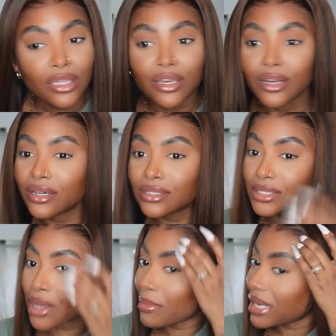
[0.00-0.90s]
you know,
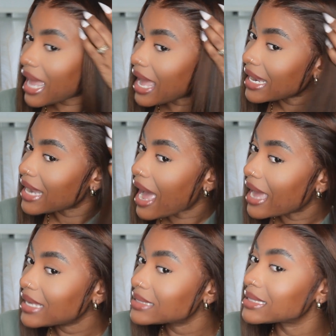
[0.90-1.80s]
something like
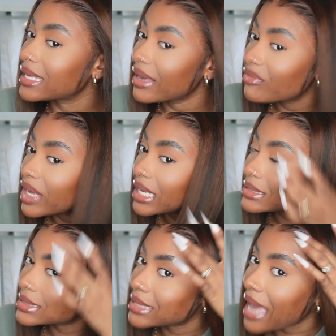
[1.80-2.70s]
that. It's giving
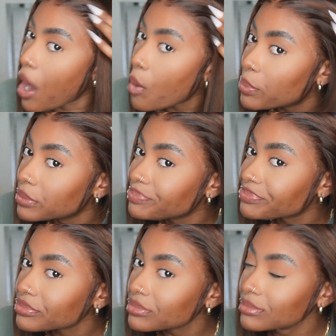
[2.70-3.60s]
scalp,
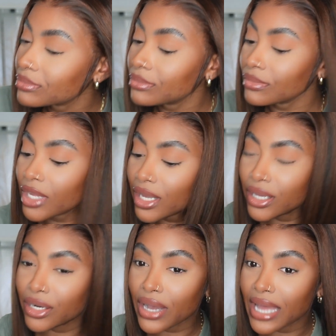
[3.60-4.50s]

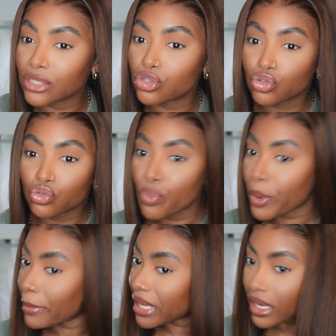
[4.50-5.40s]
you know, and it's
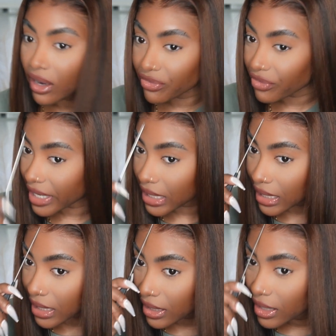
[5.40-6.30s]
super beginner
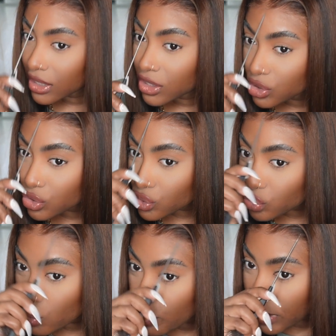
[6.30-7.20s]
friendly.
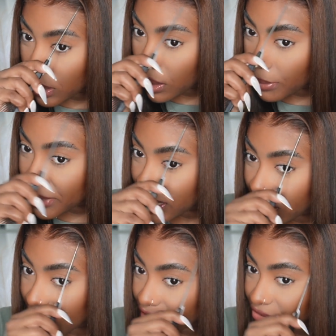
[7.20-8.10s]
Super
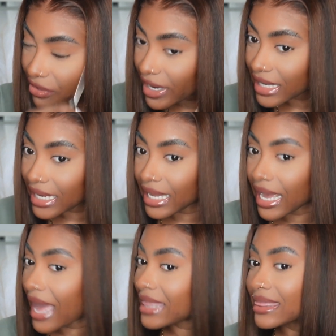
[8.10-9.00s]
beginner
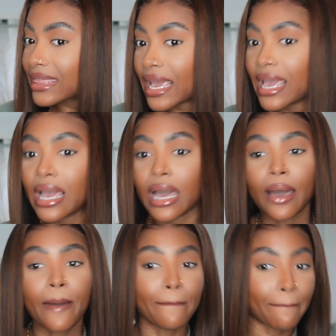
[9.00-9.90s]
friendly. I think
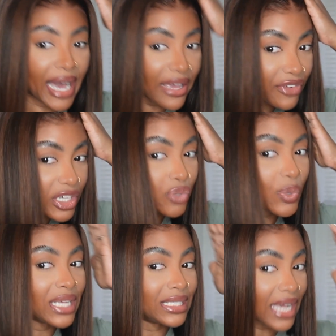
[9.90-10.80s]

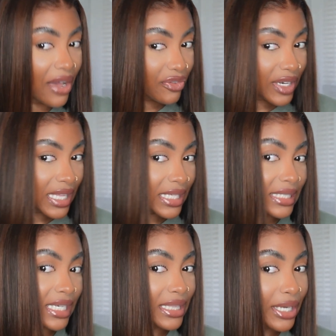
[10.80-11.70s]
Myfirstwig
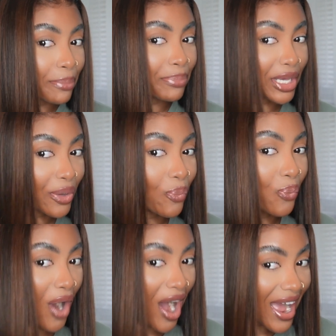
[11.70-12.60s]
definitely did their big
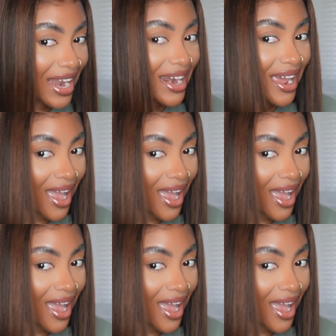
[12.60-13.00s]
one